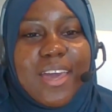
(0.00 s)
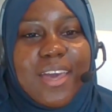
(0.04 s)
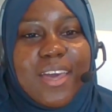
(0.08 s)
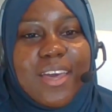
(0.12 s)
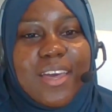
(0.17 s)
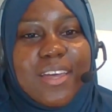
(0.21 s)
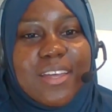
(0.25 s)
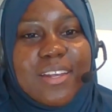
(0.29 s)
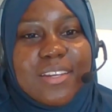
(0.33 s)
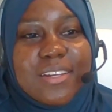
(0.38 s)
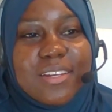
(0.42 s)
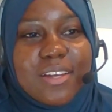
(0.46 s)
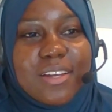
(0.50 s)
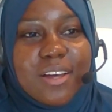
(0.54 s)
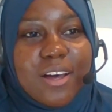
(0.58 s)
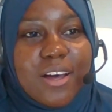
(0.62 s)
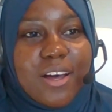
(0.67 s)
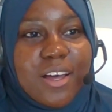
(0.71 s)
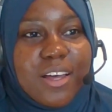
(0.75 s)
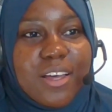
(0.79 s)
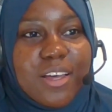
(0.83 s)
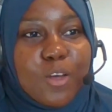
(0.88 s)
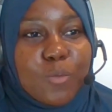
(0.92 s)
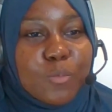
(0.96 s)
and
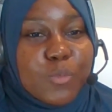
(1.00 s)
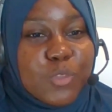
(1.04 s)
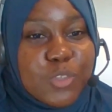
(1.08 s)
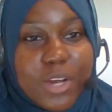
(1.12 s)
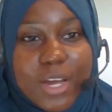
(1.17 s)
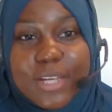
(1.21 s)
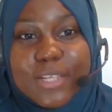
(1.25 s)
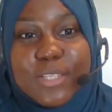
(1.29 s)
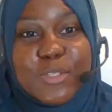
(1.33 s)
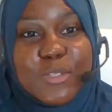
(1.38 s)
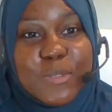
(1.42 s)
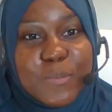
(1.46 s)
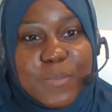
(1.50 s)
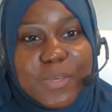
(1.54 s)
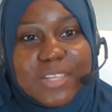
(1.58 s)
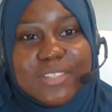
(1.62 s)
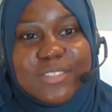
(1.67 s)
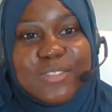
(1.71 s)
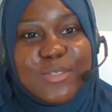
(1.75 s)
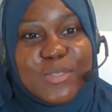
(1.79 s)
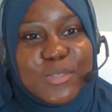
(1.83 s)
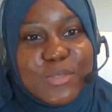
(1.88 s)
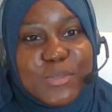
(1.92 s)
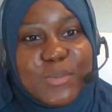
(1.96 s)
I, I'm trying to
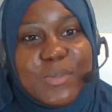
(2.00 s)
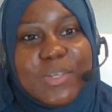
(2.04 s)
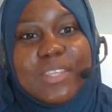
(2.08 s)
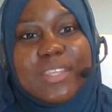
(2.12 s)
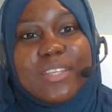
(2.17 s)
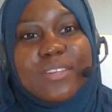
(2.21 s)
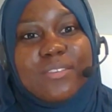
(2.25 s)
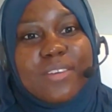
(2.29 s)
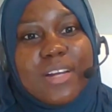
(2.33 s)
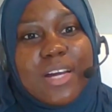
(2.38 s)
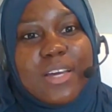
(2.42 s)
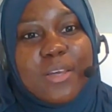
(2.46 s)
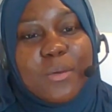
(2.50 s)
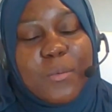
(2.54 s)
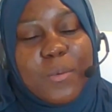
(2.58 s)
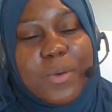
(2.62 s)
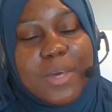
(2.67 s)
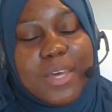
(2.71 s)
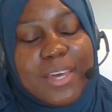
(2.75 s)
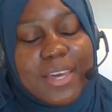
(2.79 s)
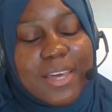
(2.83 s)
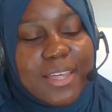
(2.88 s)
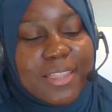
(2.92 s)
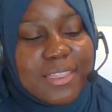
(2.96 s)
make to do it the right
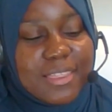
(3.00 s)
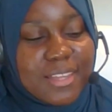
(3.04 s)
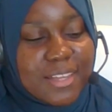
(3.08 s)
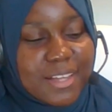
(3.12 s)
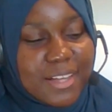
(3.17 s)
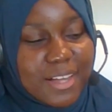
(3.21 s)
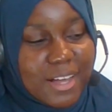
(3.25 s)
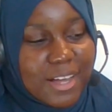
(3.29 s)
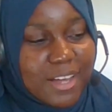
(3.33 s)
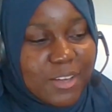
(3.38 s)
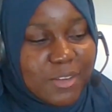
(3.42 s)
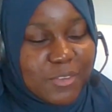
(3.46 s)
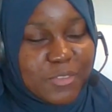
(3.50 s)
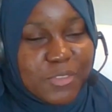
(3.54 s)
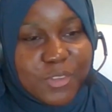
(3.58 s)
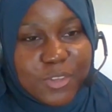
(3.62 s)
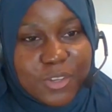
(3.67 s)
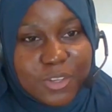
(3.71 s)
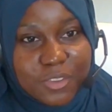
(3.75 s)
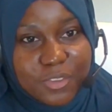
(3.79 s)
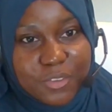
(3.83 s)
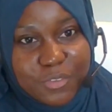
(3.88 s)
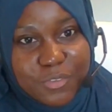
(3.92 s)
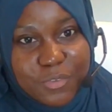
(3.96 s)
way. And the guy on
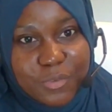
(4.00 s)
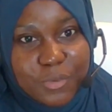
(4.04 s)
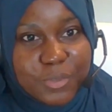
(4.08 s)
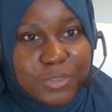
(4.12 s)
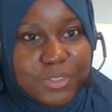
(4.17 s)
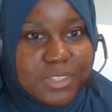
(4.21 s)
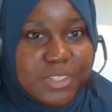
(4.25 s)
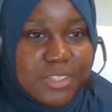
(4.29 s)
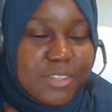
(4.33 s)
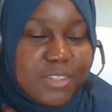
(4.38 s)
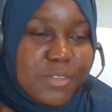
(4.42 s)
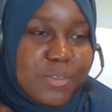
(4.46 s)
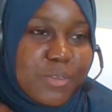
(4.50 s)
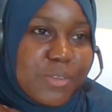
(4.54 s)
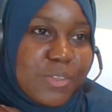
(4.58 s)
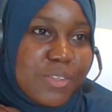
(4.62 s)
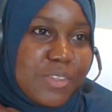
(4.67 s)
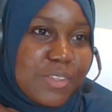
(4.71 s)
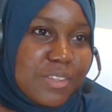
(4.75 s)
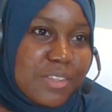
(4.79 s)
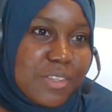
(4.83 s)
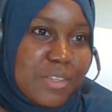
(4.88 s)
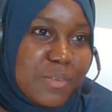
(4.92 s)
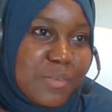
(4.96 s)
the other phone, you know,
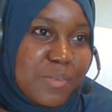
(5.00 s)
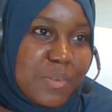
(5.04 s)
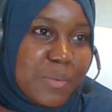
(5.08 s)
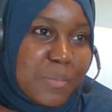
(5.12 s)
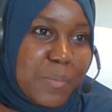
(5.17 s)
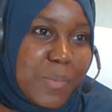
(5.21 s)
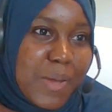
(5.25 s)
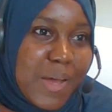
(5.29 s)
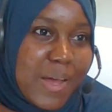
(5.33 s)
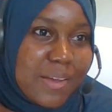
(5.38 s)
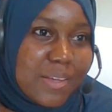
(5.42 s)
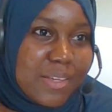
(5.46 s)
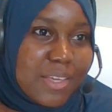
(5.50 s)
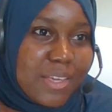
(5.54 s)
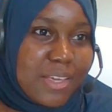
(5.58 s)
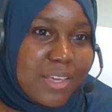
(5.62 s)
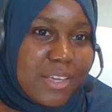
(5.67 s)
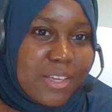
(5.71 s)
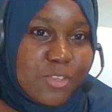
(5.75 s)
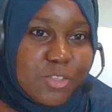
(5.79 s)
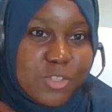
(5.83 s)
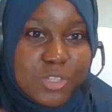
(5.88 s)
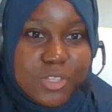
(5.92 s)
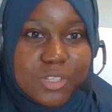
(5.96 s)
the, the bank
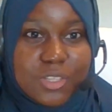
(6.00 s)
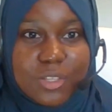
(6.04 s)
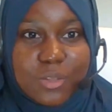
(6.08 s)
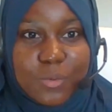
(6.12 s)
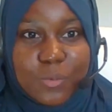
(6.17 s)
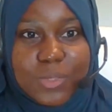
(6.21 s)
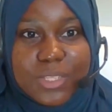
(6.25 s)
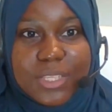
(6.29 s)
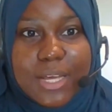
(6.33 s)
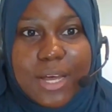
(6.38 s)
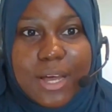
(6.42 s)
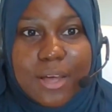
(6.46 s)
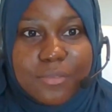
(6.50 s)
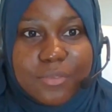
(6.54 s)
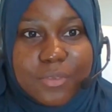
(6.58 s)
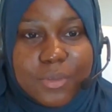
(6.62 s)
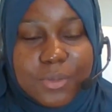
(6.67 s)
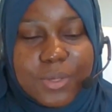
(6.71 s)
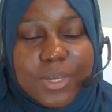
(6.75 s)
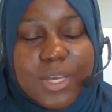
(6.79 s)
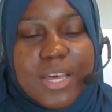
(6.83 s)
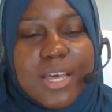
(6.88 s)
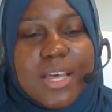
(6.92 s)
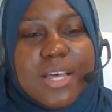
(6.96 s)
agent and what have
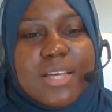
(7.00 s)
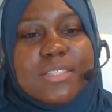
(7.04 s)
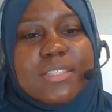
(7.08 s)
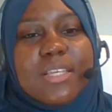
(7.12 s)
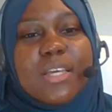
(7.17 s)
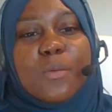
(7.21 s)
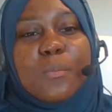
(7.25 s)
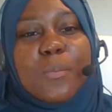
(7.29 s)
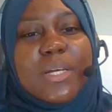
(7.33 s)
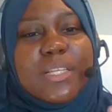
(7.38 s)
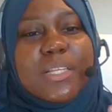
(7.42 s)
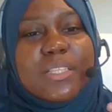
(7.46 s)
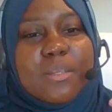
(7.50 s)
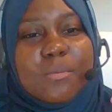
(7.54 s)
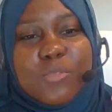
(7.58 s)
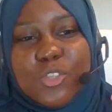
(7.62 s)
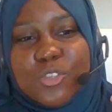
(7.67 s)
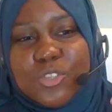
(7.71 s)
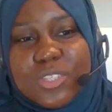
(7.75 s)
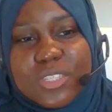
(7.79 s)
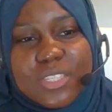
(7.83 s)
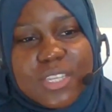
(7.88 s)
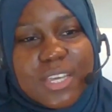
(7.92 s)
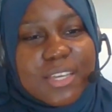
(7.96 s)
you, it's like,
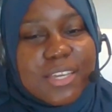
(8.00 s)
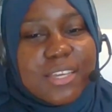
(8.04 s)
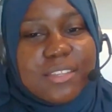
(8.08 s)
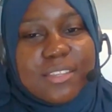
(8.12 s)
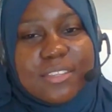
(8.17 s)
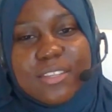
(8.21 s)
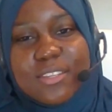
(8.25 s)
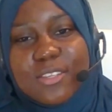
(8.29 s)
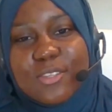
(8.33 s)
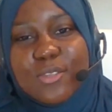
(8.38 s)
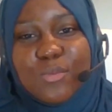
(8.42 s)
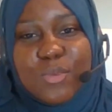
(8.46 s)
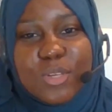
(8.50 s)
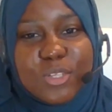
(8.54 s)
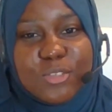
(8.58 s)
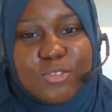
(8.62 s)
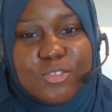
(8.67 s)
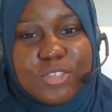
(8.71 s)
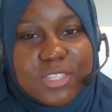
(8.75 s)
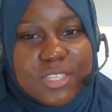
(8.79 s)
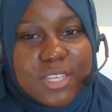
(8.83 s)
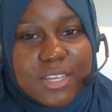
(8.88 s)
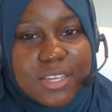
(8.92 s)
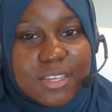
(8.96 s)
madam, just take it this way,
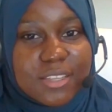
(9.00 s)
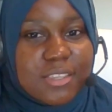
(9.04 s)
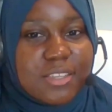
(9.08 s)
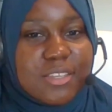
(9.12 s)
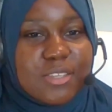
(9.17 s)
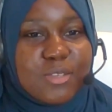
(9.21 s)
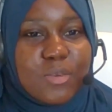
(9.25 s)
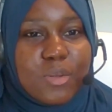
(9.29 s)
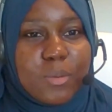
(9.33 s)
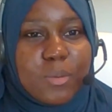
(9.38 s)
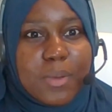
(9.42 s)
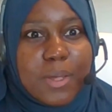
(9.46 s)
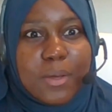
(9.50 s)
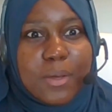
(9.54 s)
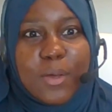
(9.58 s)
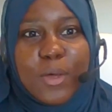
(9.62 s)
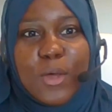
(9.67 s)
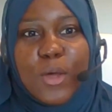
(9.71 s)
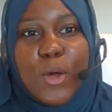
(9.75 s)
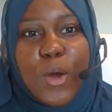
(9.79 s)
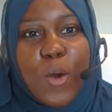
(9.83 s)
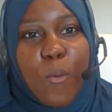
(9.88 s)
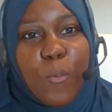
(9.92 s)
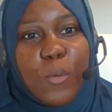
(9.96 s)
just take it this way. I'm like,
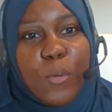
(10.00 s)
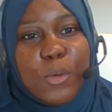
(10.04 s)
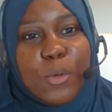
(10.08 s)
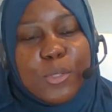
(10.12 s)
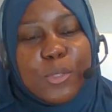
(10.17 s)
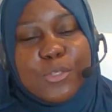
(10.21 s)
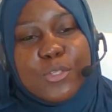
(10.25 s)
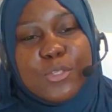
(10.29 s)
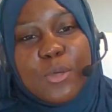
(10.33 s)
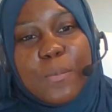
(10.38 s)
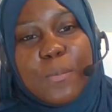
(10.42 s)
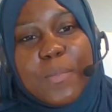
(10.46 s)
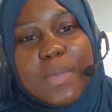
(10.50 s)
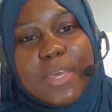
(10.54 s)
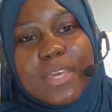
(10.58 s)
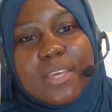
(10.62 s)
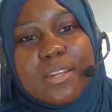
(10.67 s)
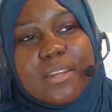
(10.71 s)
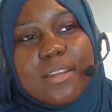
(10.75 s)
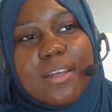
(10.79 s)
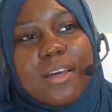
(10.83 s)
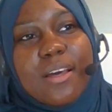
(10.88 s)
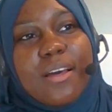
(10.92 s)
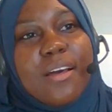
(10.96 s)
what do you
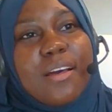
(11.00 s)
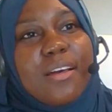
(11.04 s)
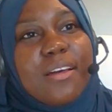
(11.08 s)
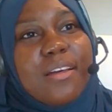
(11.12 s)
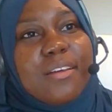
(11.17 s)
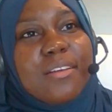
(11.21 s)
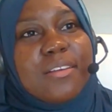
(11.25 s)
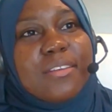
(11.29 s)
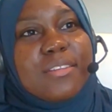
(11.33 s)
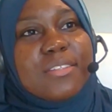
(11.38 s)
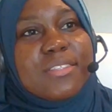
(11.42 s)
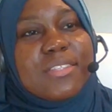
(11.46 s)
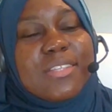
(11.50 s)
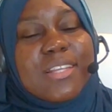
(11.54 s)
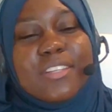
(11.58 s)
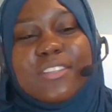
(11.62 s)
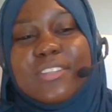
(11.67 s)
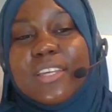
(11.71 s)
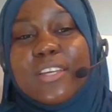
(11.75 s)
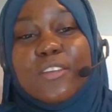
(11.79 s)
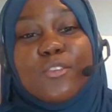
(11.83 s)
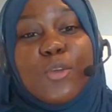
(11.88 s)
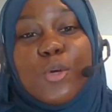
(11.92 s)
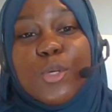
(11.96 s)
mean? Uh, it's
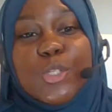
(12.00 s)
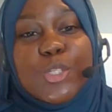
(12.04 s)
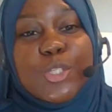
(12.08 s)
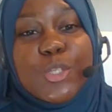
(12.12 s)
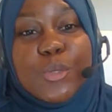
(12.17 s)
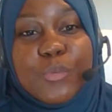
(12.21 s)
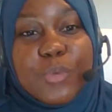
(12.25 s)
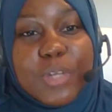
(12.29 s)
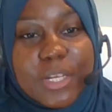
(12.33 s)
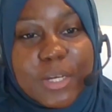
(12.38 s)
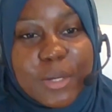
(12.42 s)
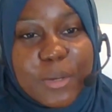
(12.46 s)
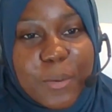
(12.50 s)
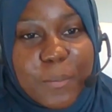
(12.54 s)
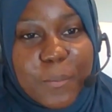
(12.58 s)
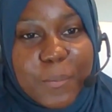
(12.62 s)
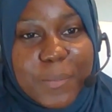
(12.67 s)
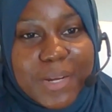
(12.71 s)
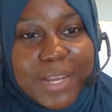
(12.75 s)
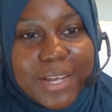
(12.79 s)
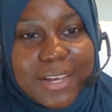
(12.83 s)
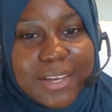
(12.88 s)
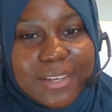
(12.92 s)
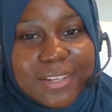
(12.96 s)
like, they're not Sharia
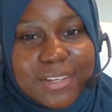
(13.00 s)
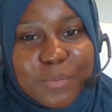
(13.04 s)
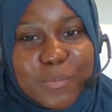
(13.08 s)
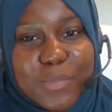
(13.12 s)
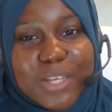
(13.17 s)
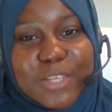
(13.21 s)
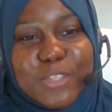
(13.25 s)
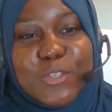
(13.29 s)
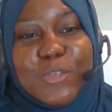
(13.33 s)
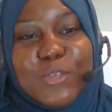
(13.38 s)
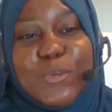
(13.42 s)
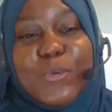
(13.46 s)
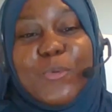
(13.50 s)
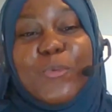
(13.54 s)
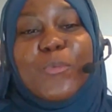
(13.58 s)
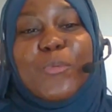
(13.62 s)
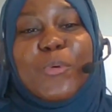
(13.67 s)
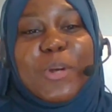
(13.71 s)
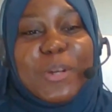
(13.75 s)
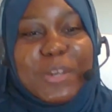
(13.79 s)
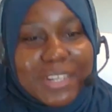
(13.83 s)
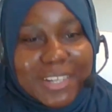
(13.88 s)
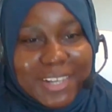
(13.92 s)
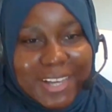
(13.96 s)
compliant. I'm like, you
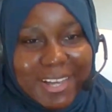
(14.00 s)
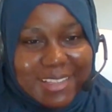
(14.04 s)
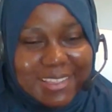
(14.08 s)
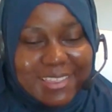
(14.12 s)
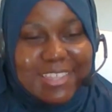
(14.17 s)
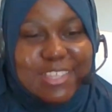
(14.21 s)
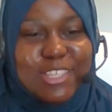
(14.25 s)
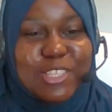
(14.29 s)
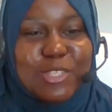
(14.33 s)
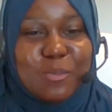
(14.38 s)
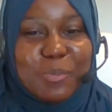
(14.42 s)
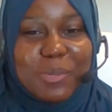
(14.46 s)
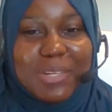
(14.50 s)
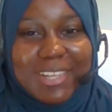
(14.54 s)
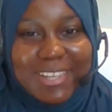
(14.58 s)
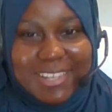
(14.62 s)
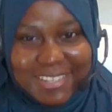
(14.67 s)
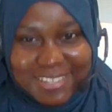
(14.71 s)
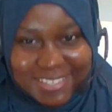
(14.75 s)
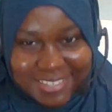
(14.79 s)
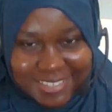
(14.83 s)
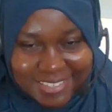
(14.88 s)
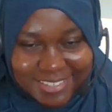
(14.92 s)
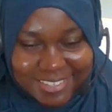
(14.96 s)
work at this
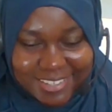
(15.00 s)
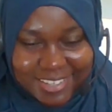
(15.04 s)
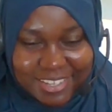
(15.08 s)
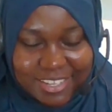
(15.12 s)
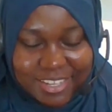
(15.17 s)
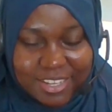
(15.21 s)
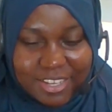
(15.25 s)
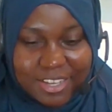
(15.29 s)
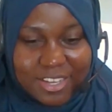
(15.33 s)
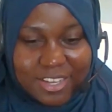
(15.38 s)
place